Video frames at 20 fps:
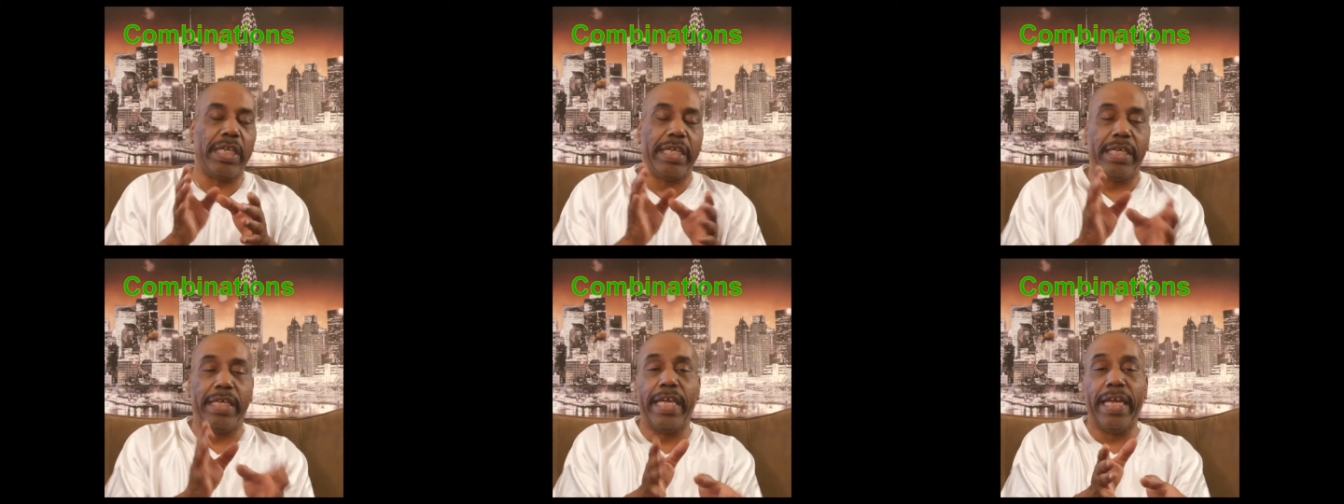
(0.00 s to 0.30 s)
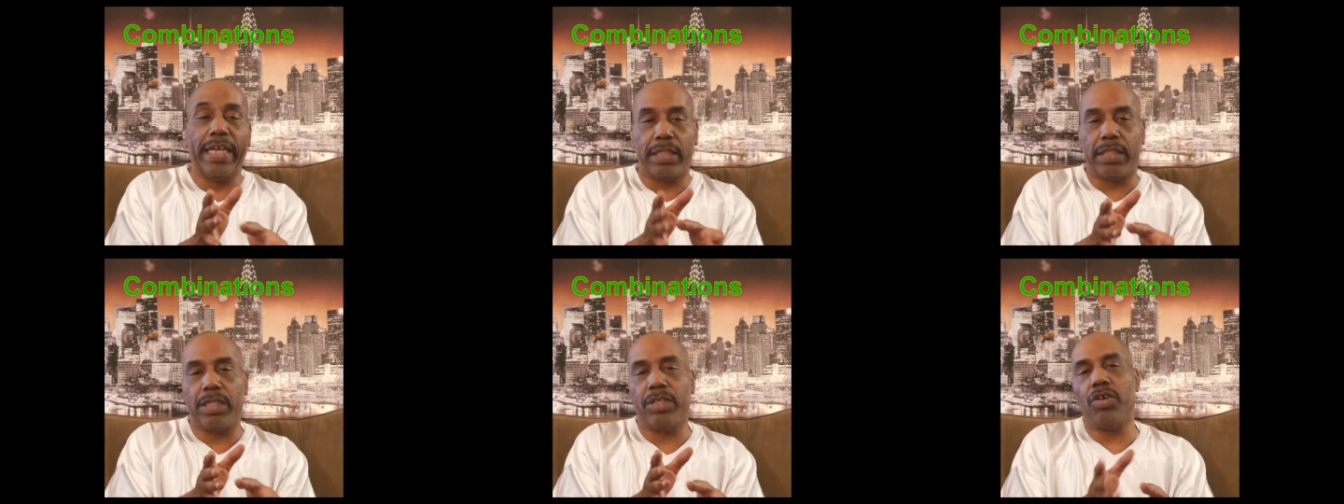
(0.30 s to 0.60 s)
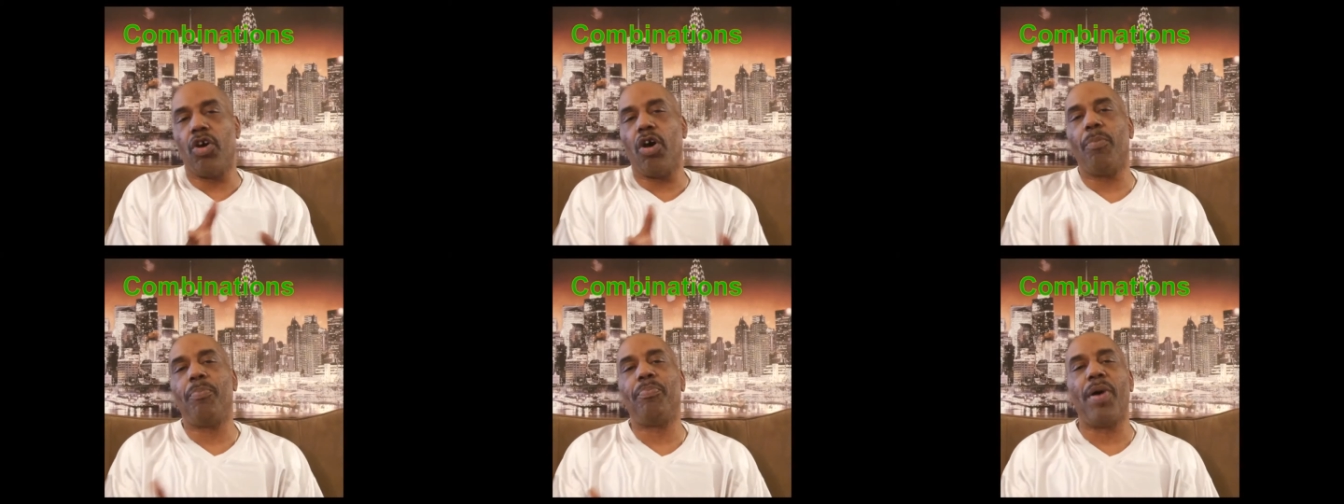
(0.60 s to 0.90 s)
get to
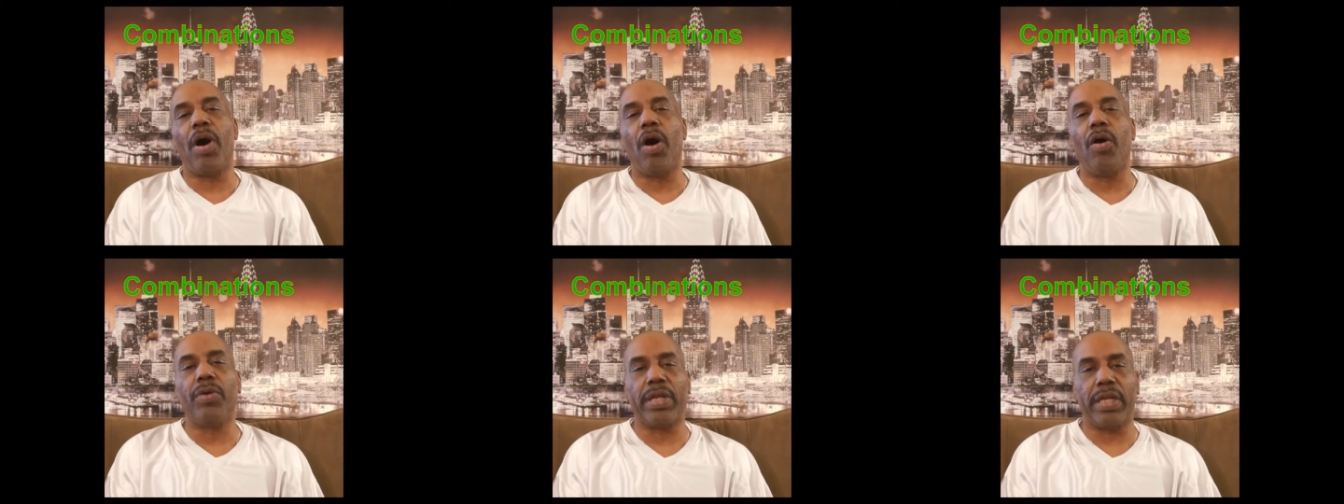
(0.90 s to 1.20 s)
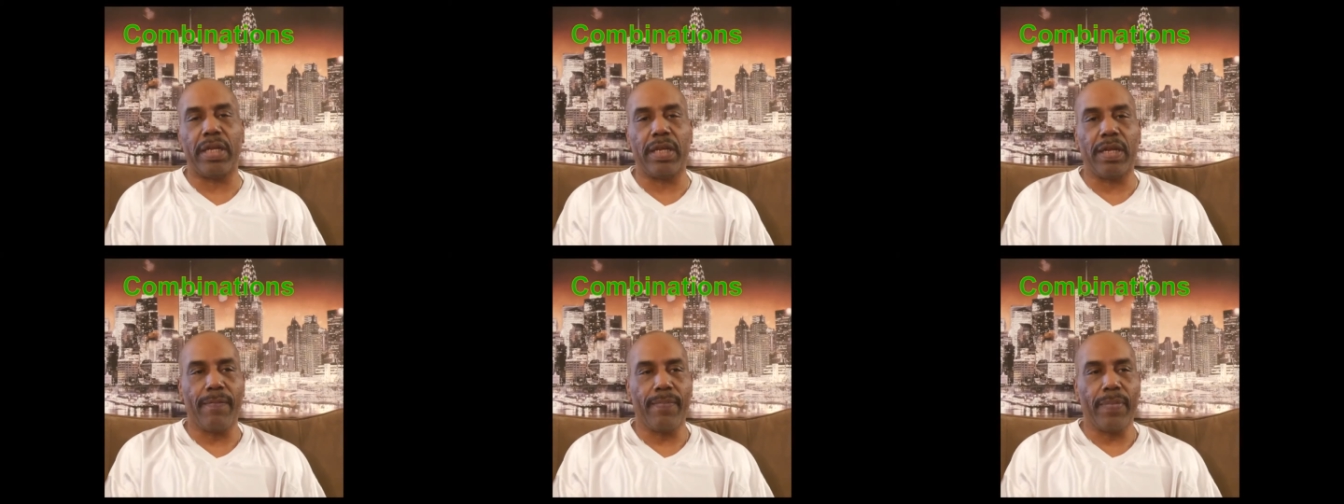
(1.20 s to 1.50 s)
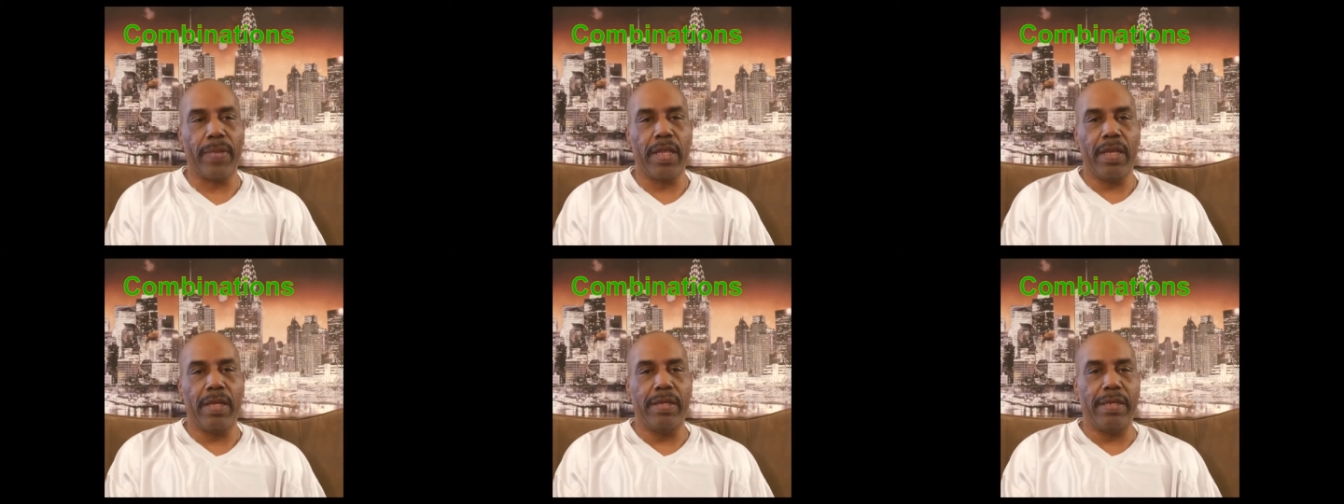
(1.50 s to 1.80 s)
your opponent.
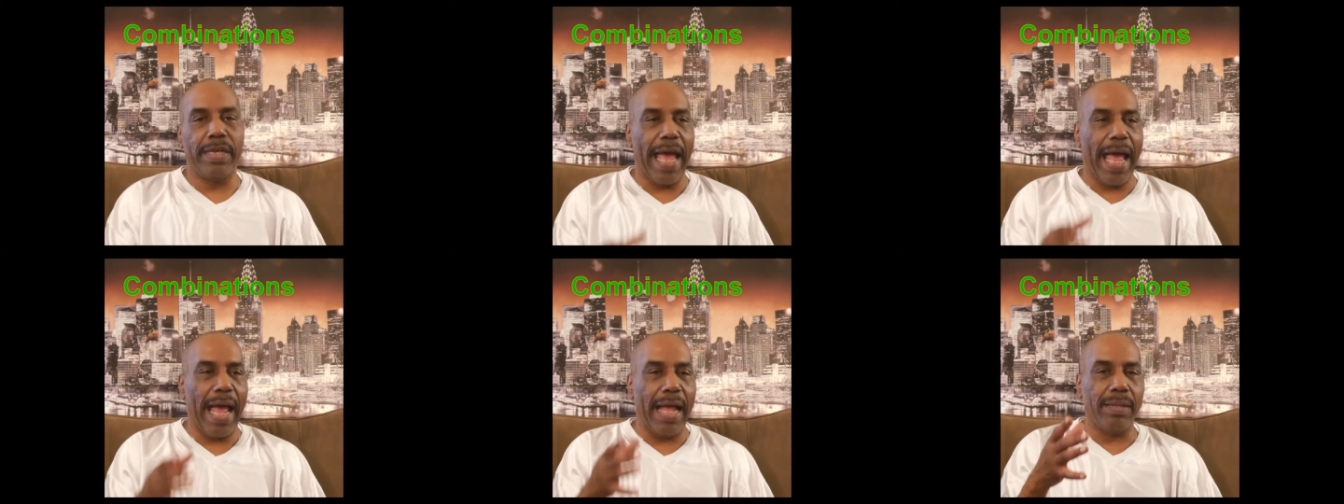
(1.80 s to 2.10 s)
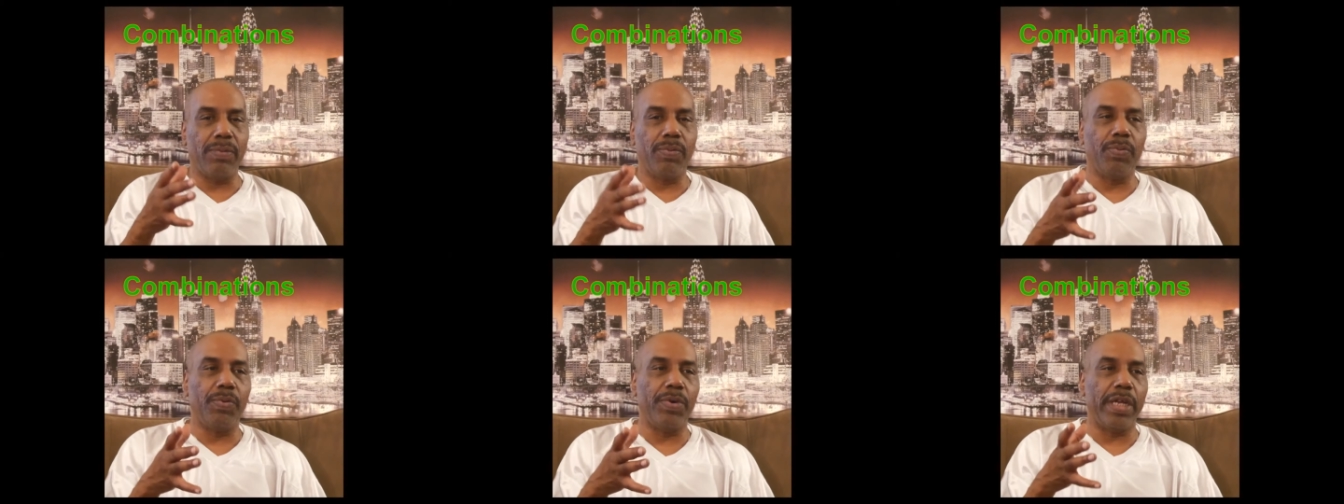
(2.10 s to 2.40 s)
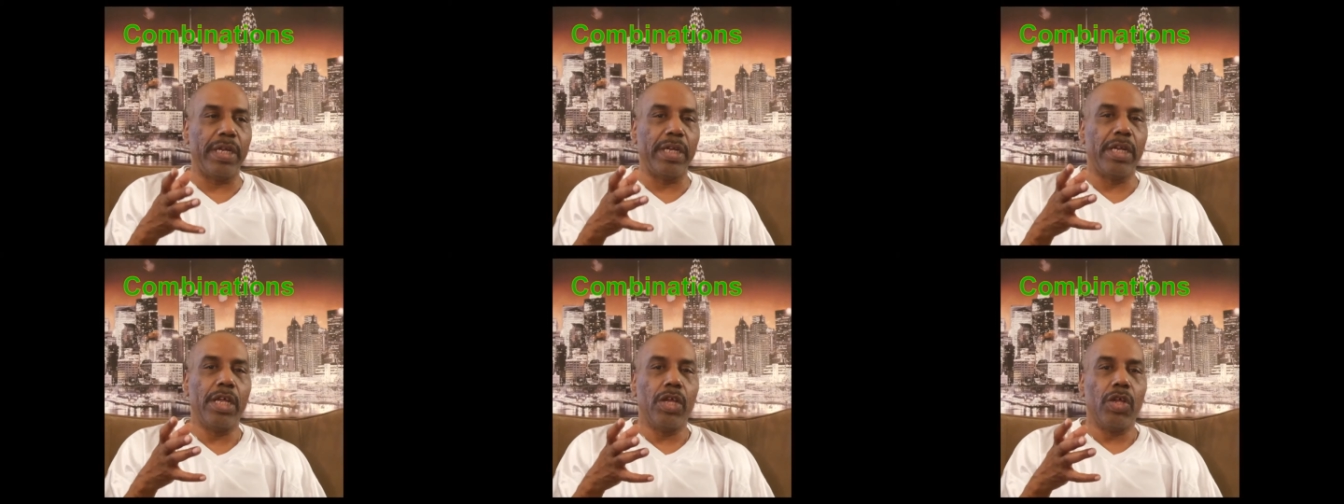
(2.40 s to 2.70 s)
That's
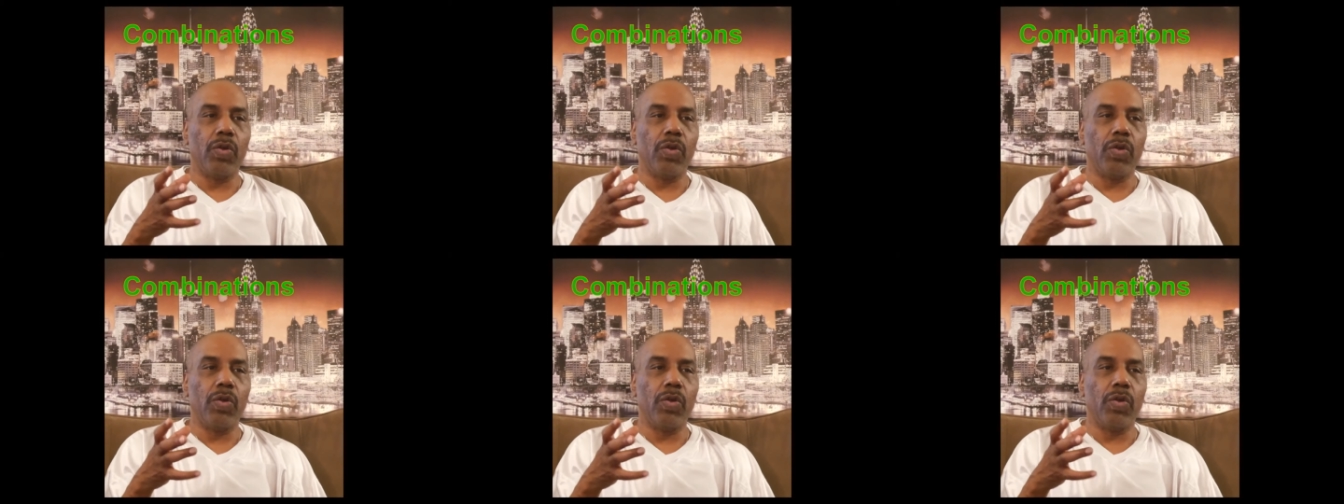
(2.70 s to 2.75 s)
when